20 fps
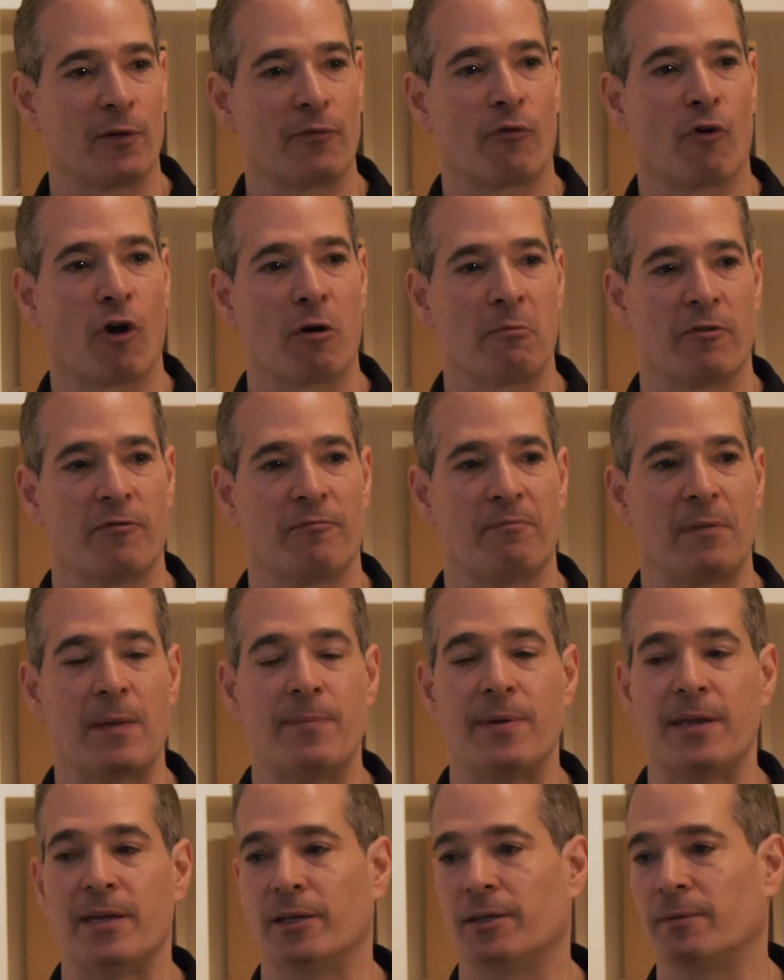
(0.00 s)
form of
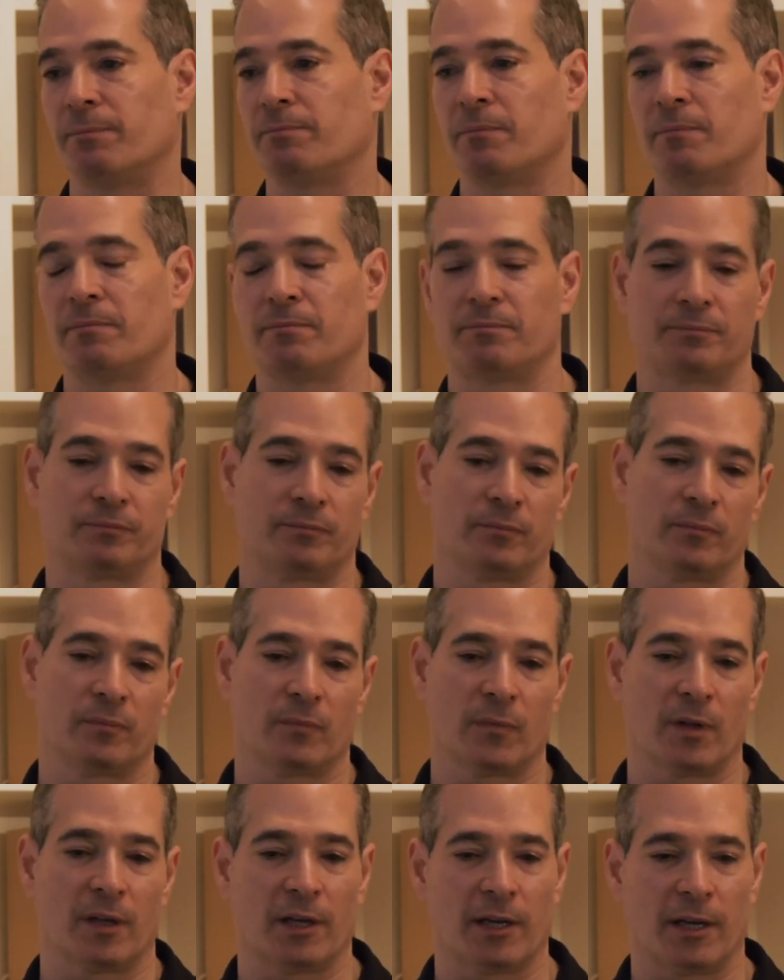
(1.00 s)
maybe a
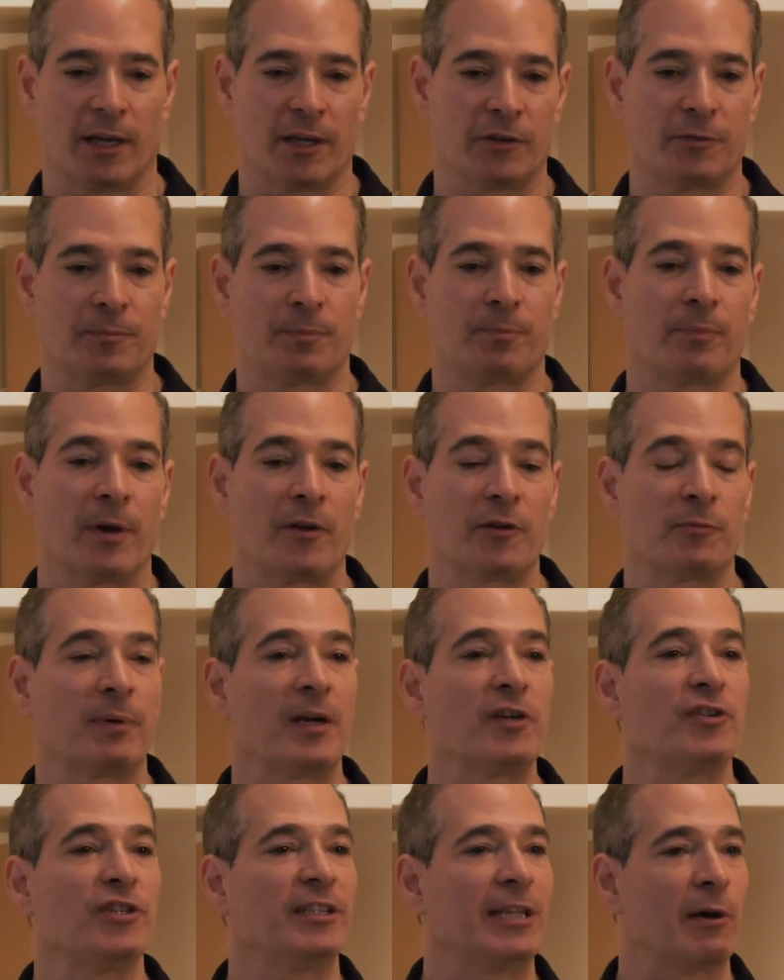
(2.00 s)

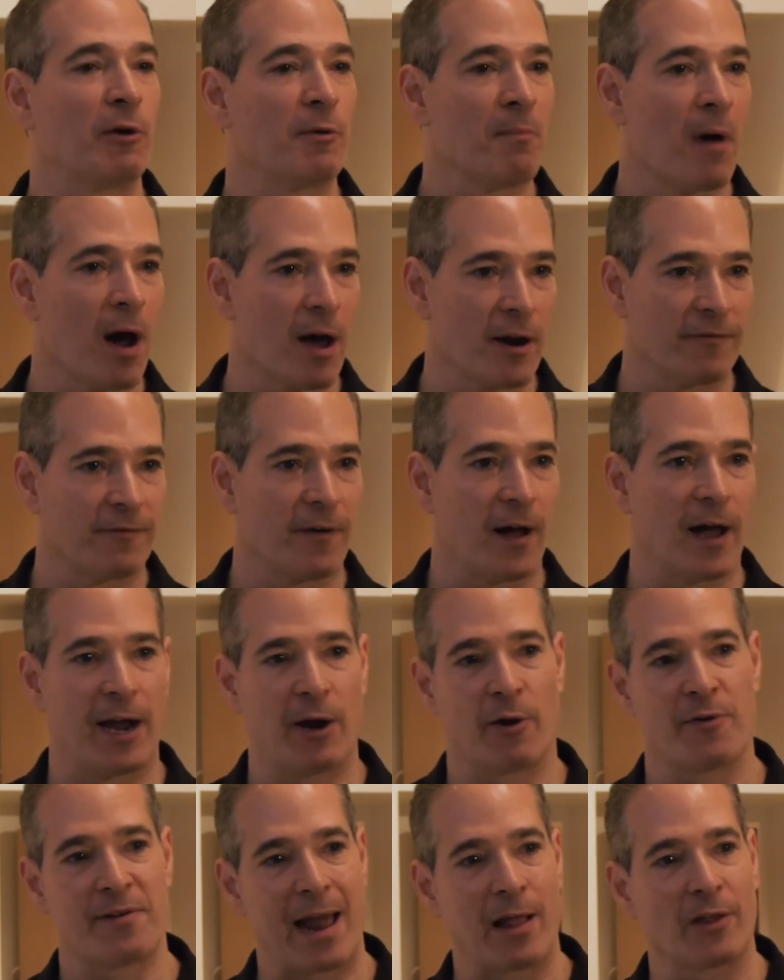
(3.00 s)
spreadsheet they would modify,
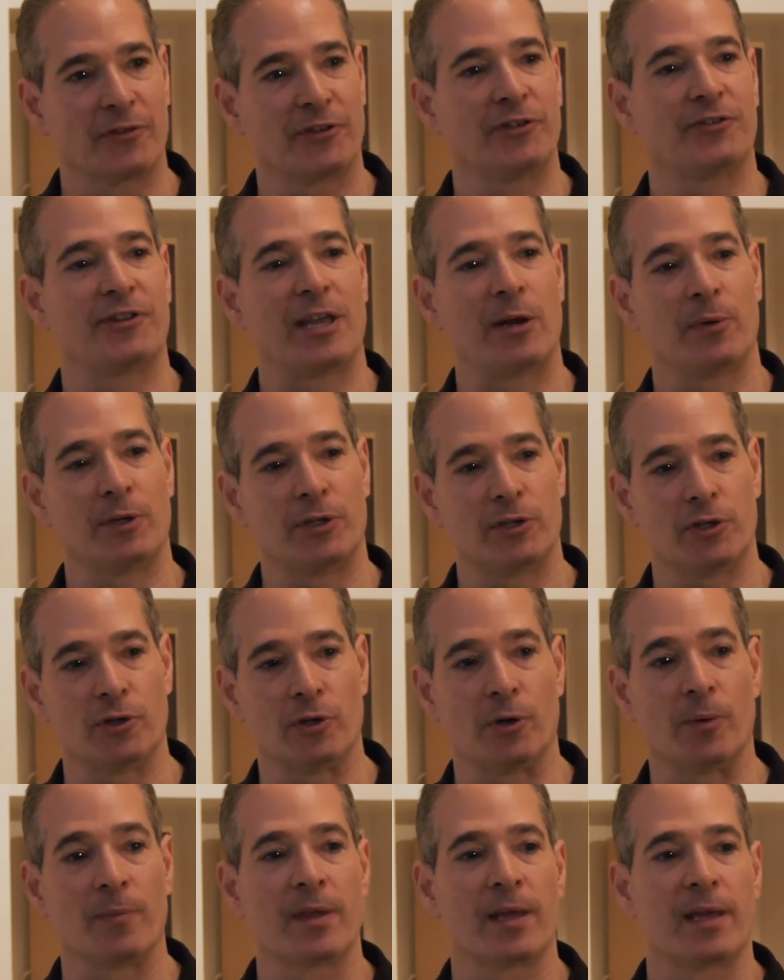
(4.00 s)
or analysis they would
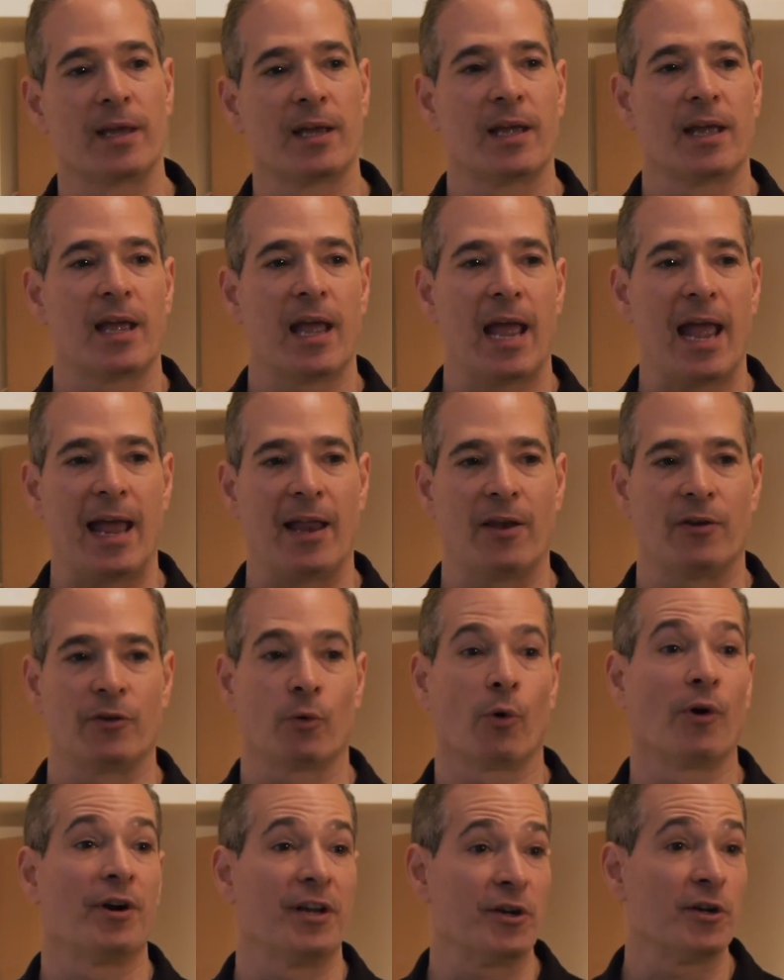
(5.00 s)
do,
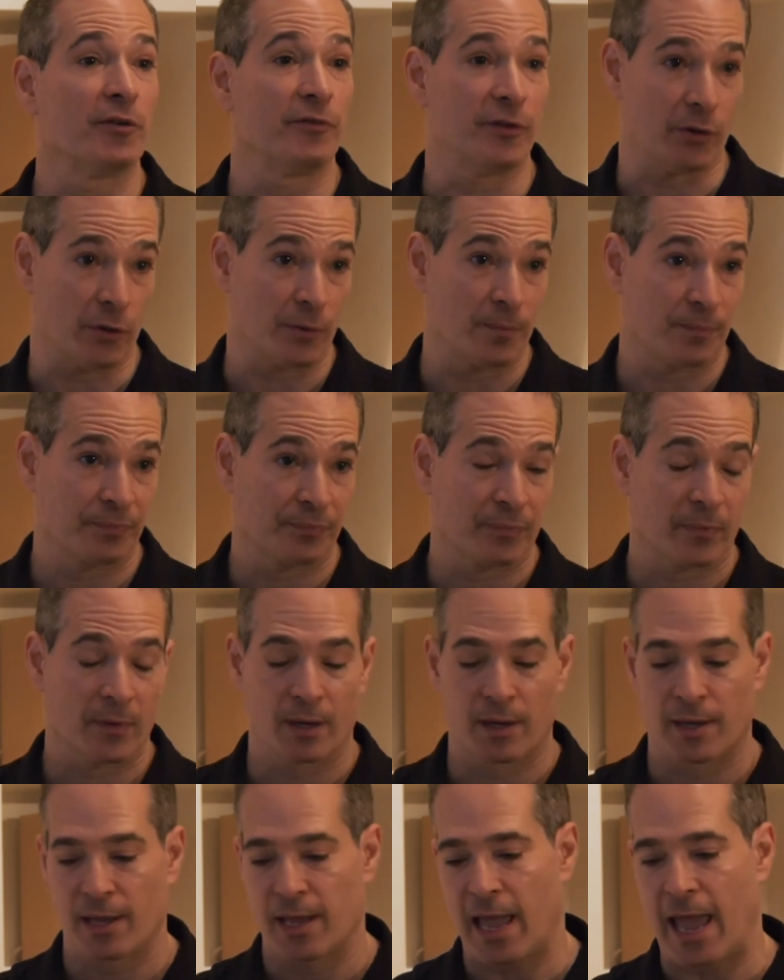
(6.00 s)
or an interview,
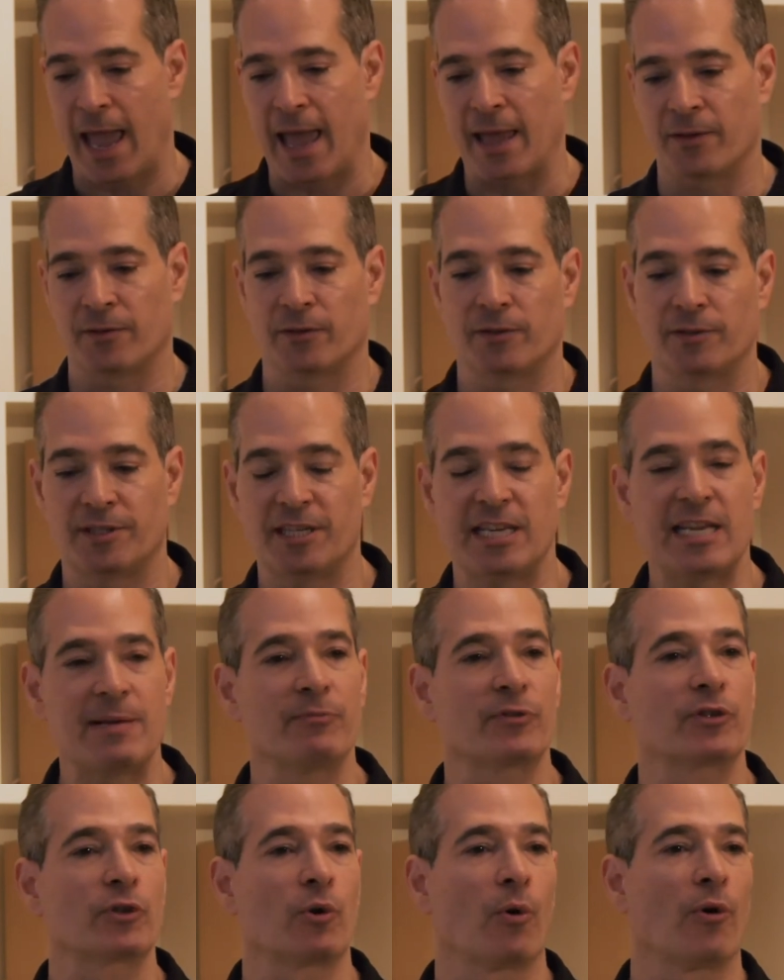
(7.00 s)
and
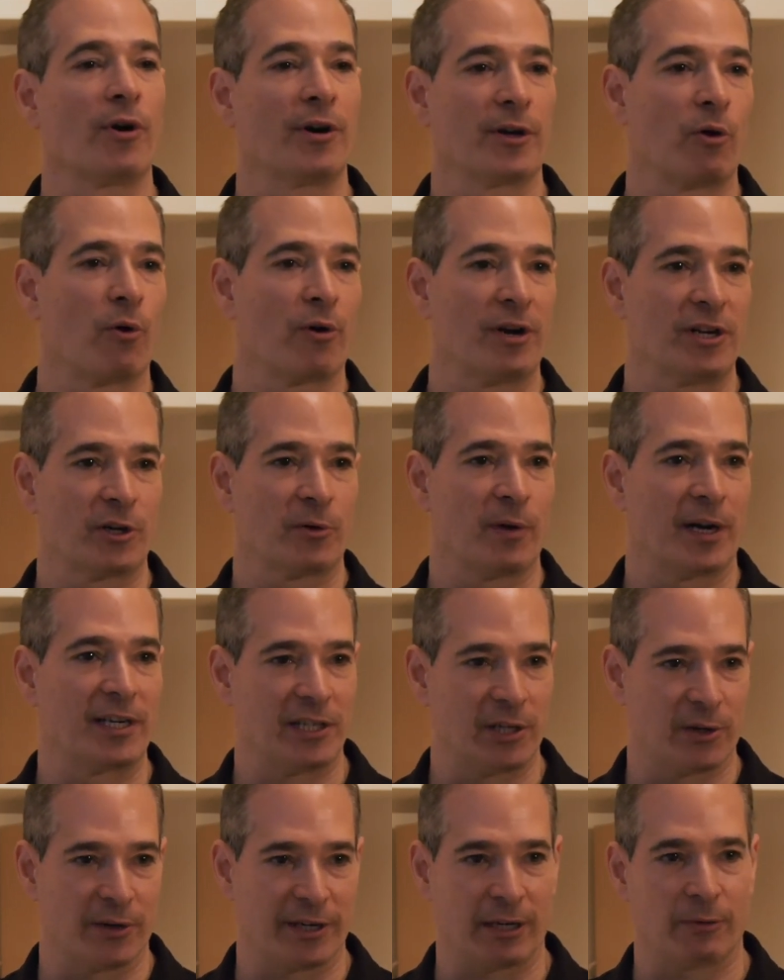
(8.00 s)
team scored according to
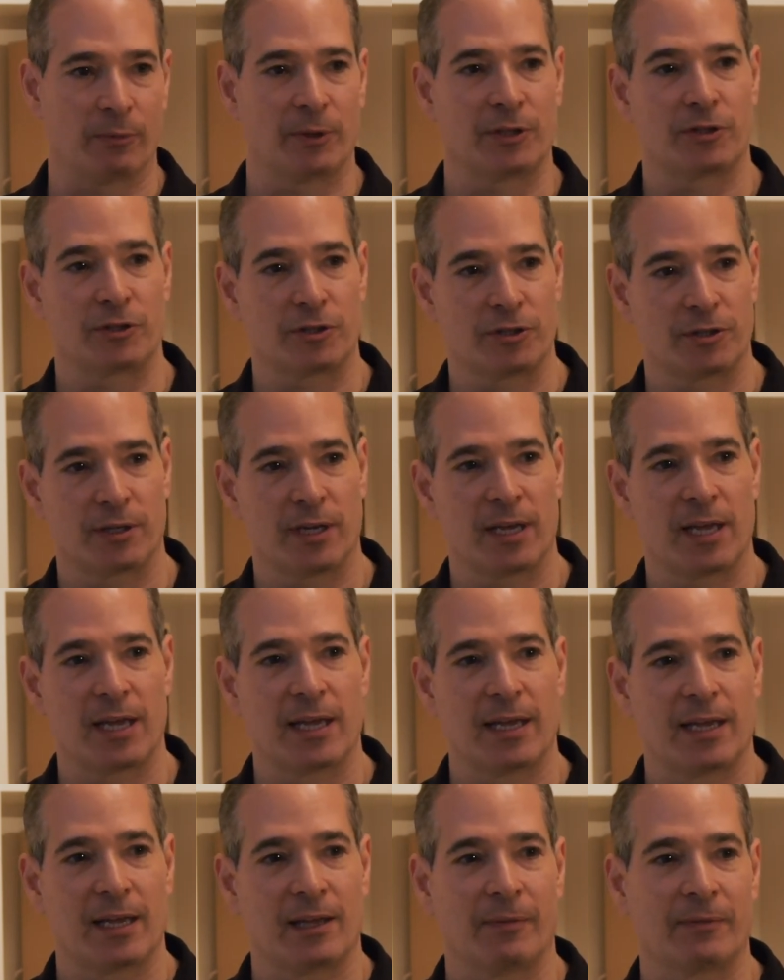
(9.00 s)
criteria, which
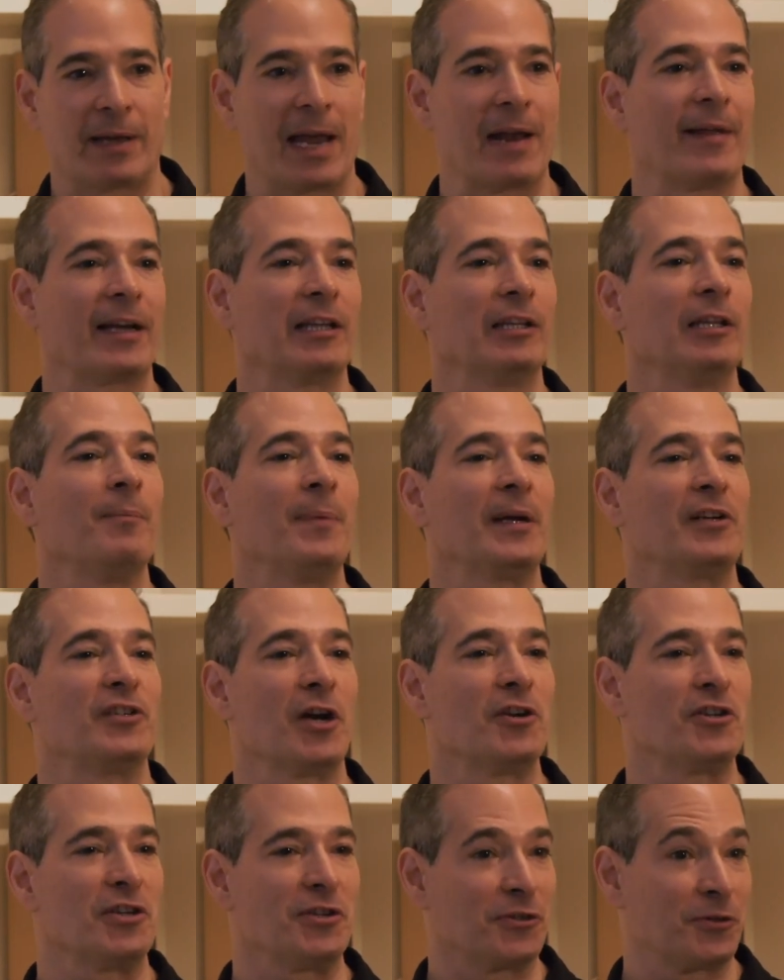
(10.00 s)
kind of like Olympic
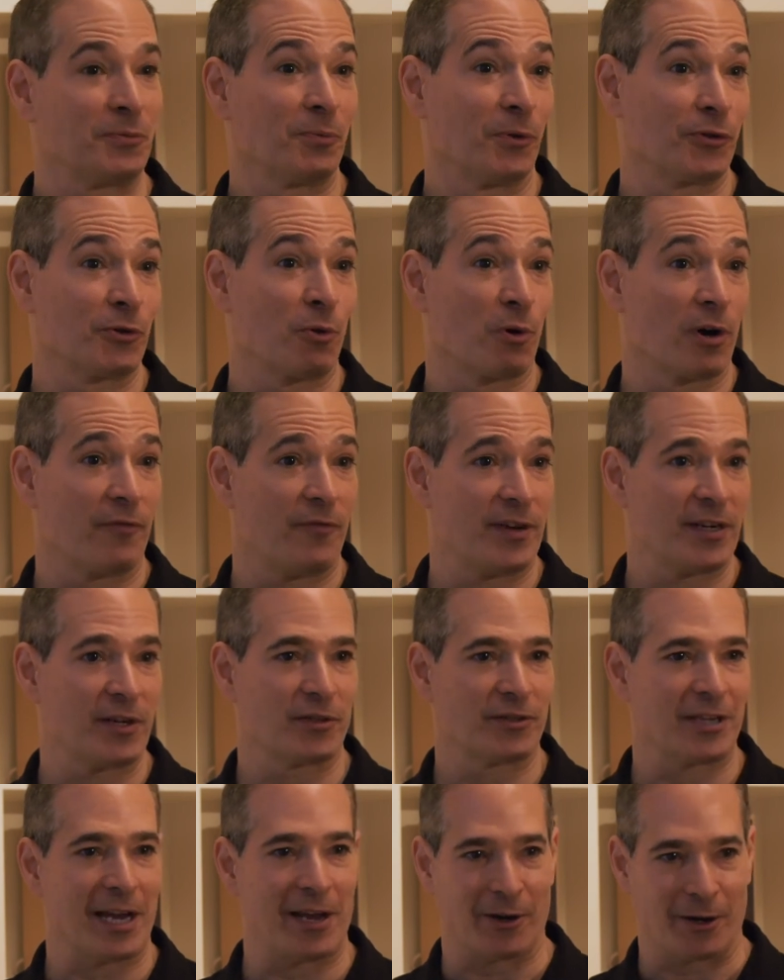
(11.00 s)
judges will score a
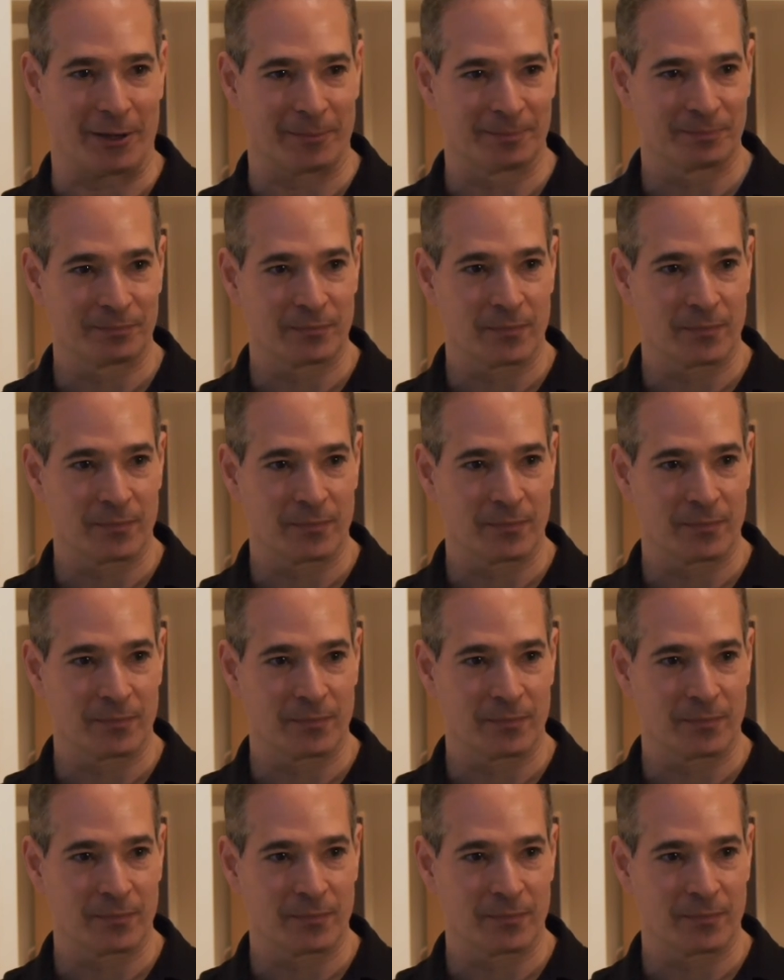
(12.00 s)
figure skater.